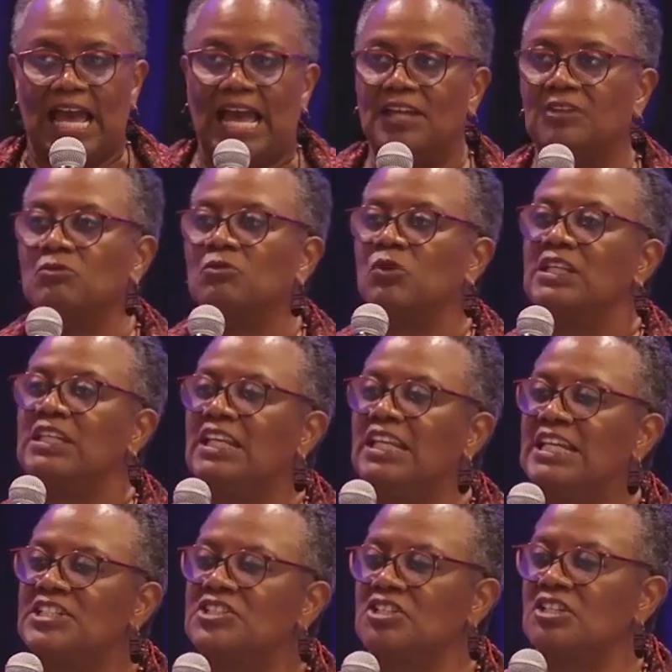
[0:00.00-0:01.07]
And
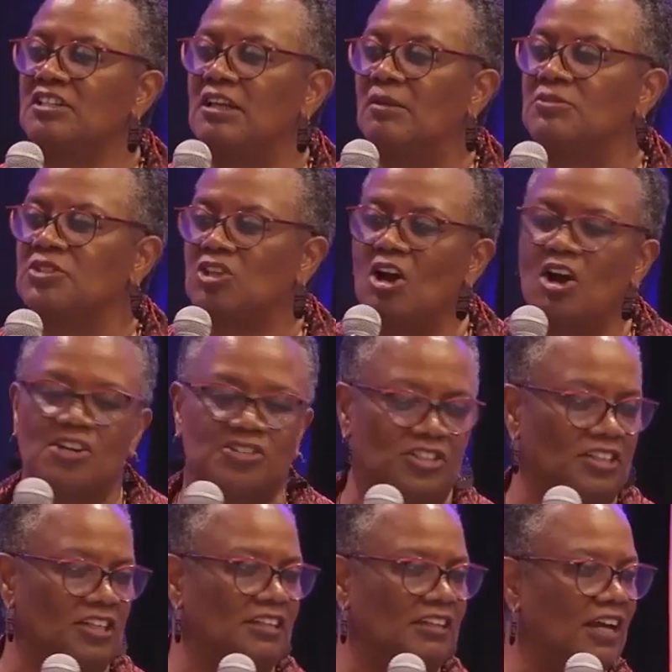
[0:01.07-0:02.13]
religion, I'm
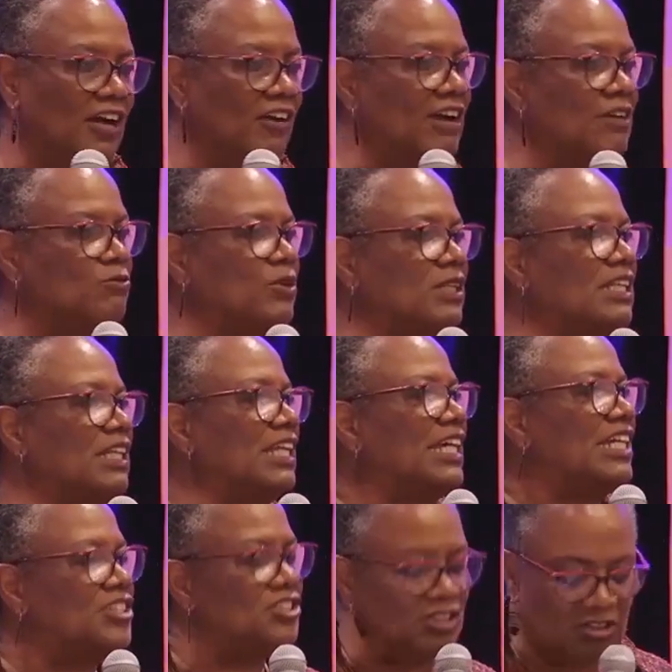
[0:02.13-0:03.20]
charging it now, and
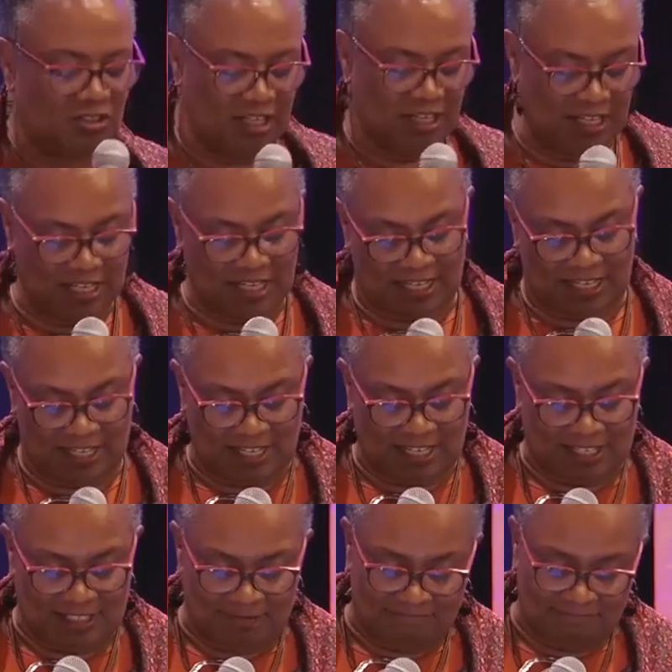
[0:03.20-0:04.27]
religion
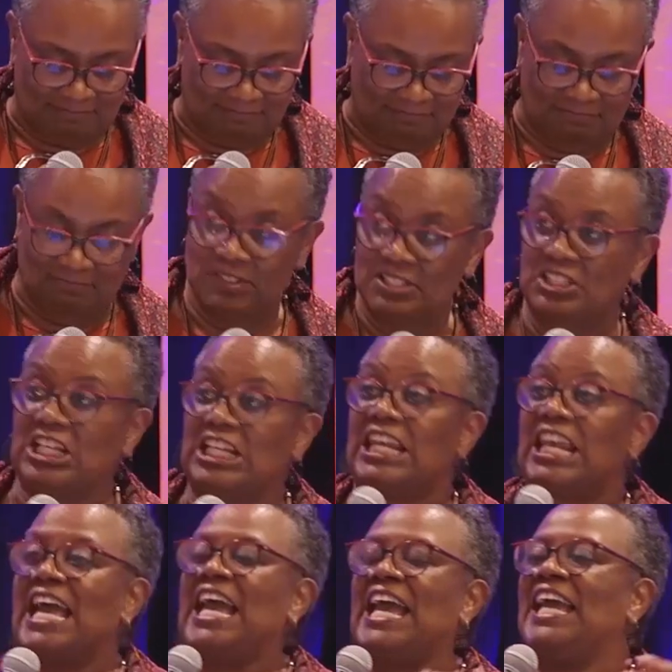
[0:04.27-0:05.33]

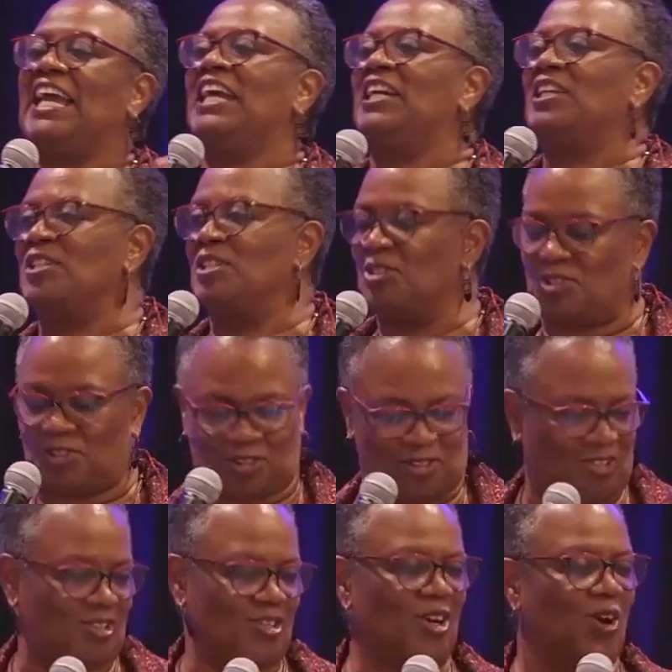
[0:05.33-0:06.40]

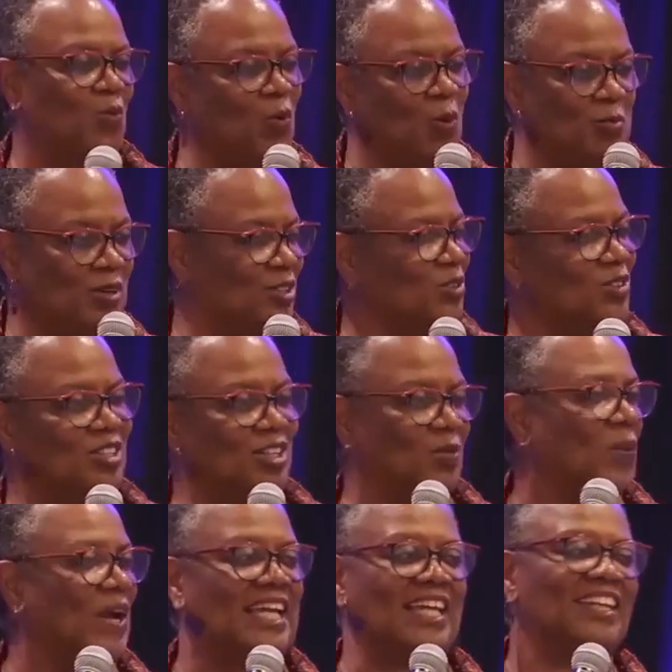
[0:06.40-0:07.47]
delays a woman
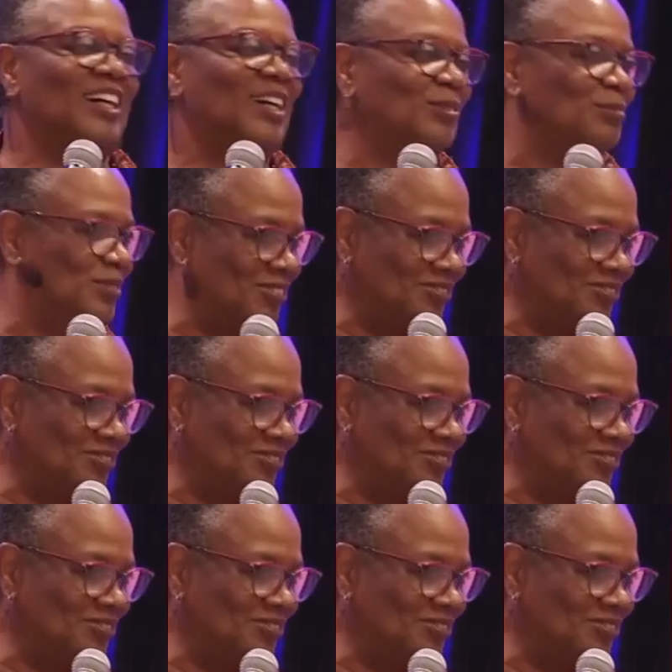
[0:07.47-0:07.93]
waking up.